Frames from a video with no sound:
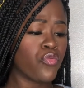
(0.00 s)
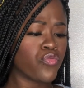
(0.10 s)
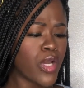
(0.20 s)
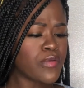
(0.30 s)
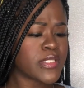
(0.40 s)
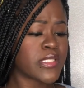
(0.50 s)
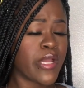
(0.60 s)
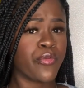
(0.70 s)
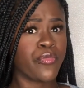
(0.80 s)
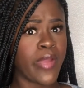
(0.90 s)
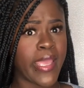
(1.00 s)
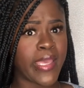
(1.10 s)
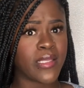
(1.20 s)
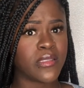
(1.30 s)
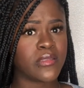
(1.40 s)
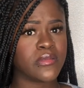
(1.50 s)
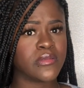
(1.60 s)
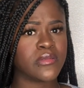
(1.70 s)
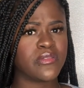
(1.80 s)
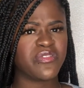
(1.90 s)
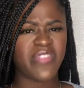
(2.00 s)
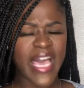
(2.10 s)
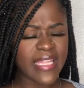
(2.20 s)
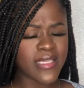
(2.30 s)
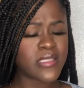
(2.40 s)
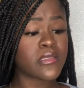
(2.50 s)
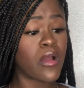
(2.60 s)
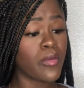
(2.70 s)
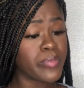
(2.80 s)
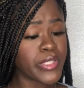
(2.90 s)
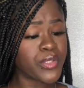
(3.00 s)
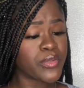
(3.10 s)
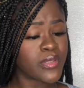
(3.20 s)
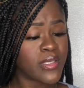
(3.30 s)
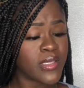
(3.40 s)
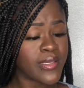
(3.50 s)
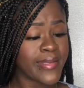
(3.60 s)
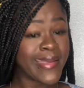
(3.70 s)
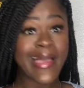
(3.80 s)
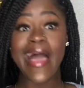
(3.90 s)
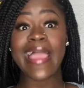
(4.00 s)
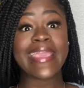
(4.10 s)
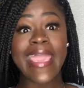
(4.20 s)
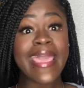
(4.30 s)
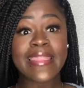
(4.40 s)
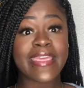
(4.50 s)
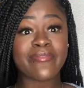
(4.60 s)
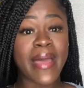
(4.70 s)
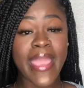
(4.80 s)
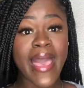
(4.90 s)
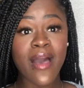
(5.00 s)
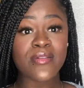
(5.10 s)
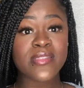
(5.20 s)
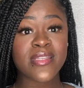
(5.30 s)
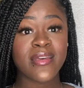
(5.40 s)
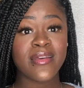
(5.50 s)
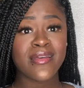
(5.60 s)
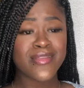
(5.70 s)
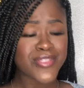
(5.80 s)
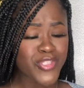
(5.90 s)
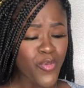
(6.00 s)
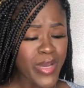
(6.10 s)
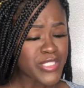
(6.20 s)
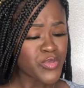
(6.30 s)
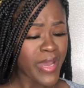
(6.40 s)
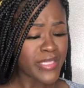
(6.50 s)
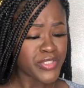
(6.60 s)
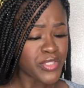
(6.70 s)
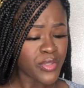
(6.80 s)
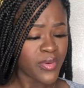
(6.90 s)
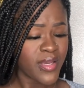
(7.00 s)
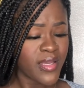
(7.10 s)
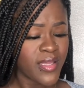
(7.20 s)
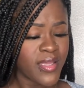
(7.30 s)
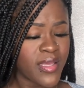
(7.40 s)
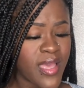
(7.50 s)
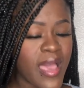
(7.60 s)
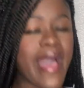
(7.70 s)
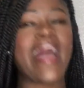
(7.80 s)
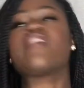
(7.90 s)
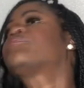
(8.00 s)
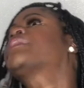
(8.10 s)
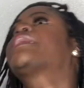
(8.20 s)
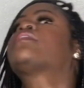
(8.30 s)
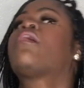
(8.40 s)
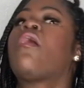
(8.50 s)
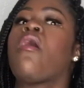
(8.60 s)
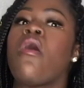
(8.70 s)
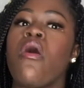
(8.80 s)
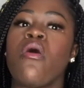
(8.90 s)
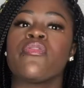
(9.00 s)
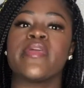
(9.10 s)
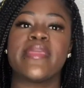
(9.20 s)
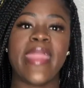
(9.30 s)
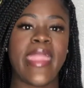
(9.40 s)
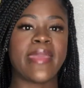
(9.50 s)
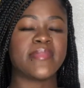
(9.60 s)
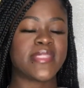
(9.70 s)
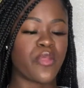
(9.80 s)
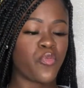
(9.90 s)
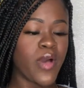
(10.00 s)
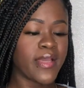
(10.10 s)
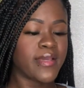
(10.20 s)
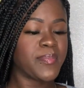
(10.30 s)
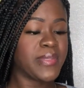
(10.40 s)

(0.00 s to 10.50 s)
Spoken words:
Roses are red, violets are blue. I can't leave my house, so what do? I've played all the games that one could